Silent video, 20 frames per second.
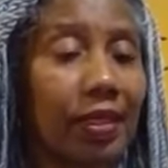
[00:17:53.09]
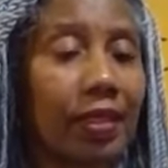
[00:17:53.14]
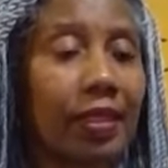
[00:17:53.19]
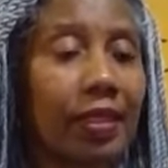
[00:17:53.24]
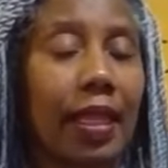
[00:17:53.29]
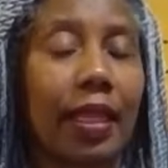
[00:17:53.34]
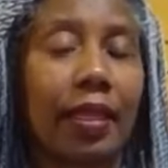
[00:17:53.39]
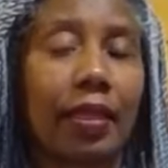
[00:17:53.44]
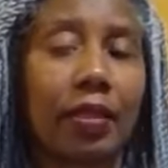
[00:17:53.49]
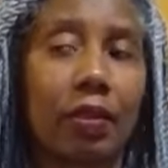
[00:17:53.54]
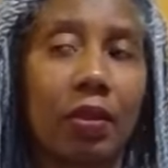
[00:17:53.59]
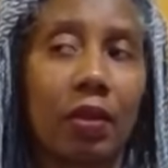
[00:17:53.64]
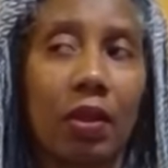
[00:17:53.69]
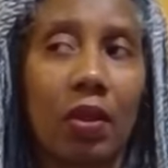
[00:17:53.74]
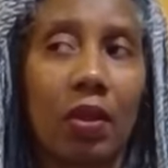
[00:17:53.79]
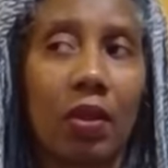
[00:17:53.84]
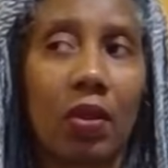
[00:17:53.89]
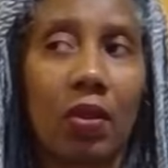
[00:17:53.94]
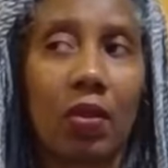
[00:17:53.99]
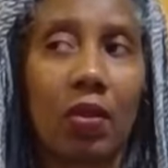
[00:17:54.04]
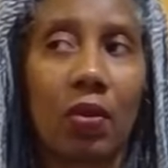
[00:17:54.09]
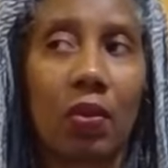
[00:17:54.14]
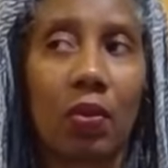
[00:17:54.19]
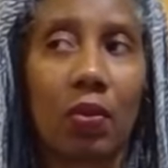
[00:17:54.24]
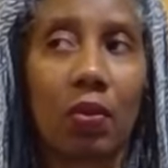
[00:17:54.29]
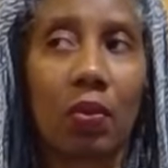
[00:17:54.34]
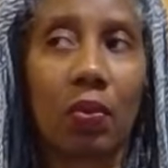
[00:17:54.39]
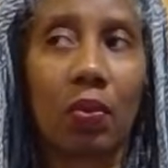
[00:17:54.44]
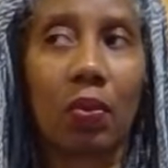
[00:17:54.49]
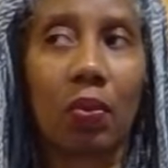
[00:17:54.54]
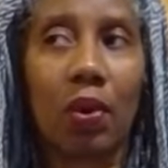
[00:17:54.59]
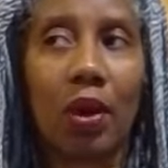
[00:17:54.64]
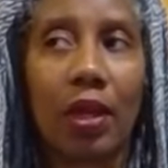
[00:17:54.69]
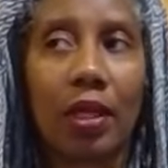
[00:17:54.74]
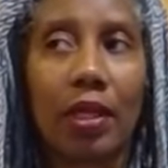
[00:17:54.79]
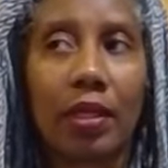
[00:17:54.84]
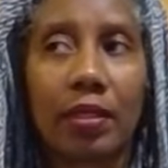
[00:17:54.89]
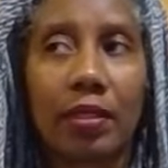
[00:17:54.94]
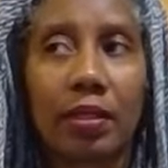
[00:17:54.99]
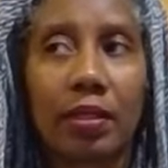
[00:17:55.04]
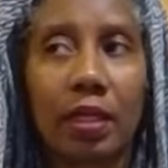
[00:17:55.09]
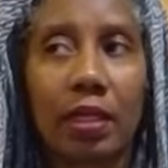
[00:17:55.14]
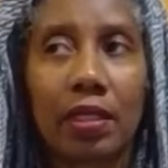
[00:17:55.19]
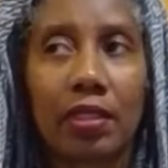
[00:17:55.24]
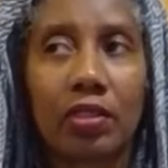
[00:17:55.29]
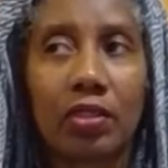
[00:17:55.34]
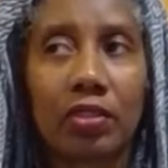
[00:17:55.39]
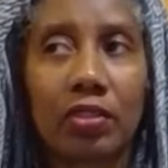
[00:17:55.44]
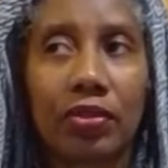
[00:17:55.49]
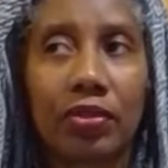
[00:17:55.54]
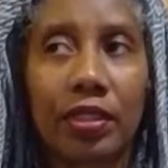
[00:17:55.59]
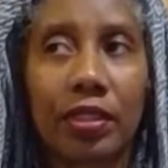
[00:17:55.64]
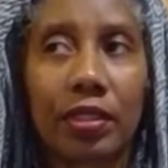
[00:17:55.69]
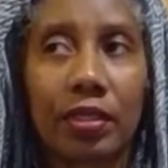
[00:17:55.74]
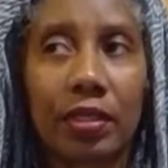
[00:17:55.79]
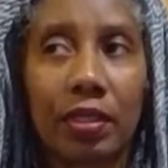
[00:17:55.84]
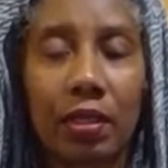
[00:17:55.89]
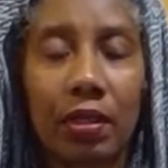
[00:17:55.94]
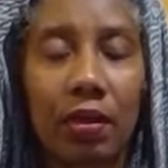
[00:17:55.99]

like 100/20,